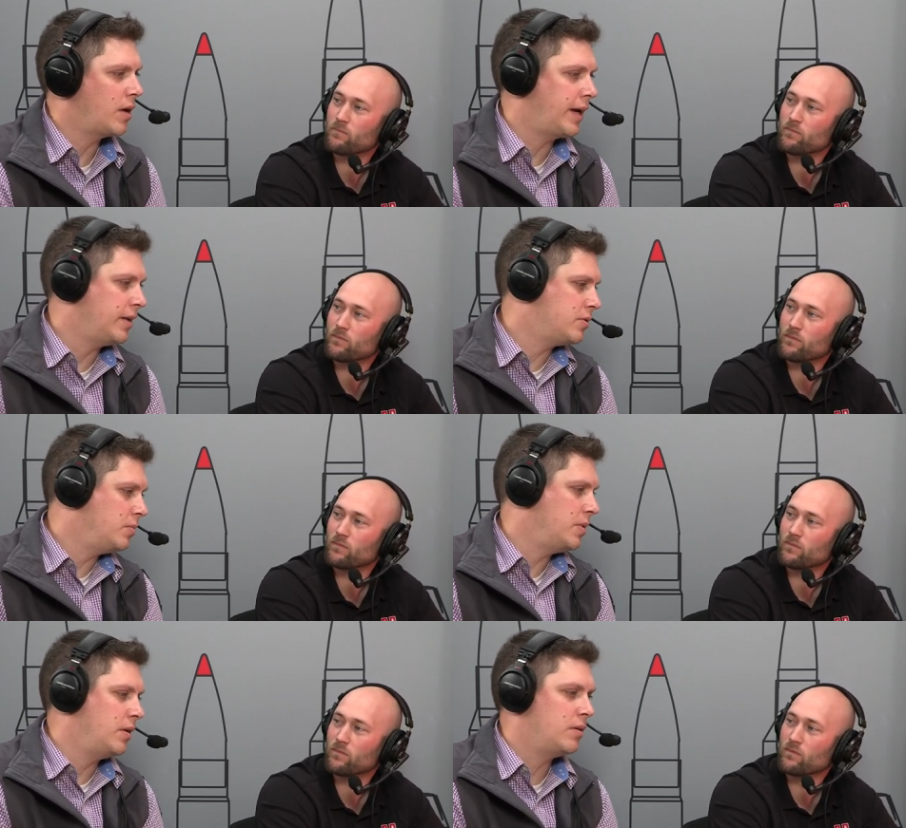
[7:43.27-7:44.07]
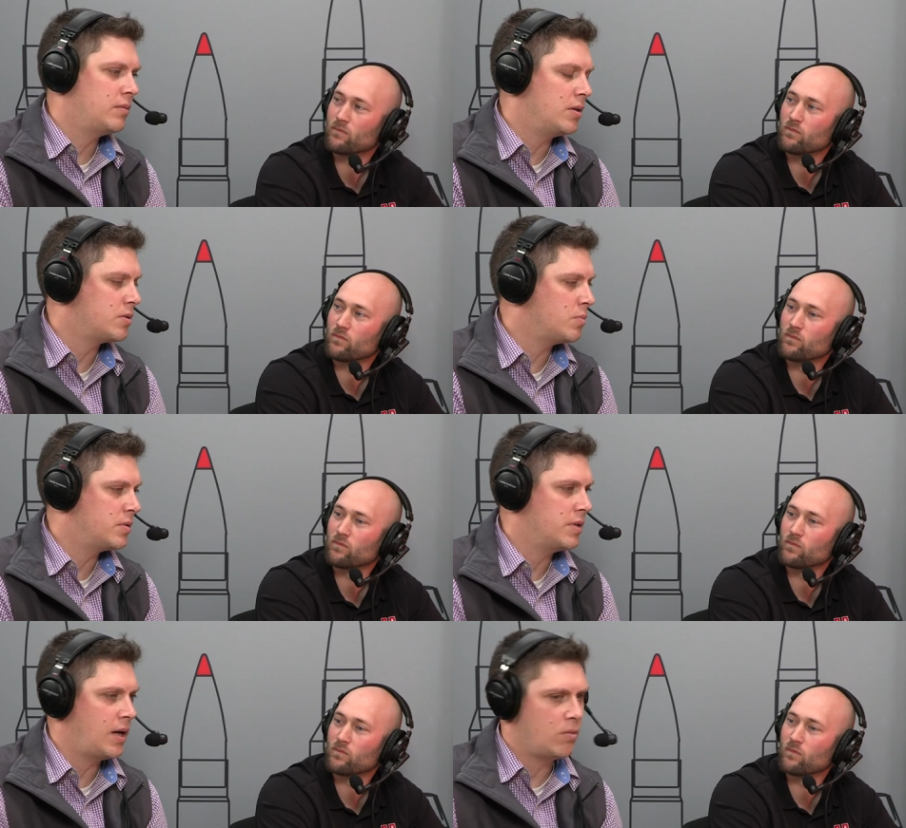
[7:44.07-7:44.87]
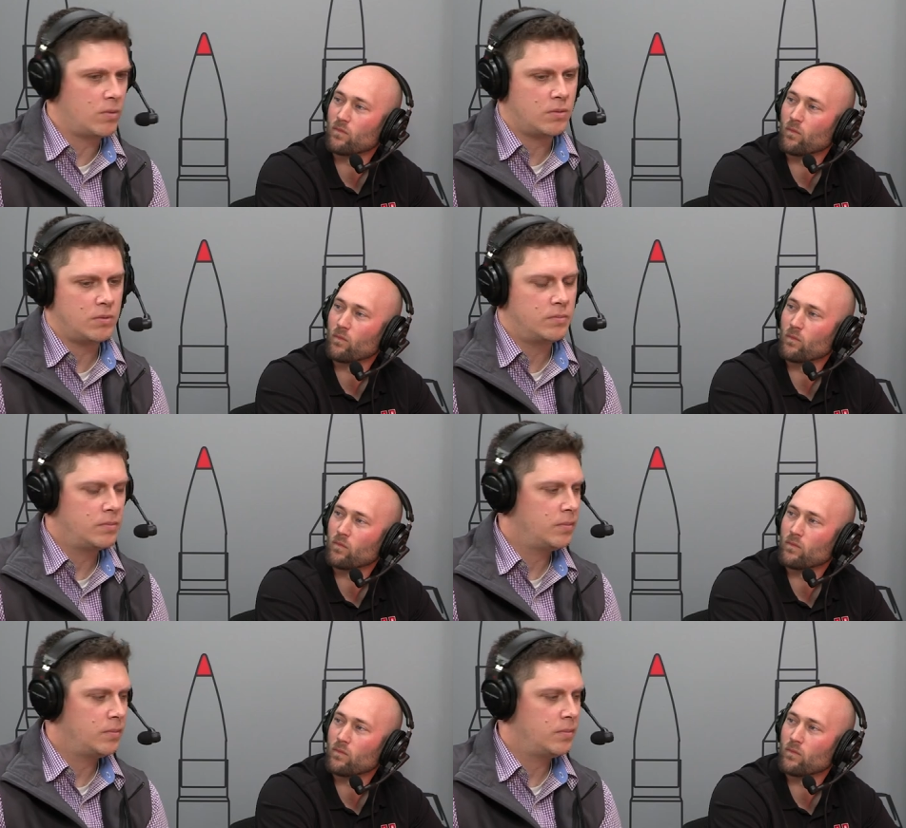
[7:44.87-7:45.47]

Speaker 1: I get too many customers that will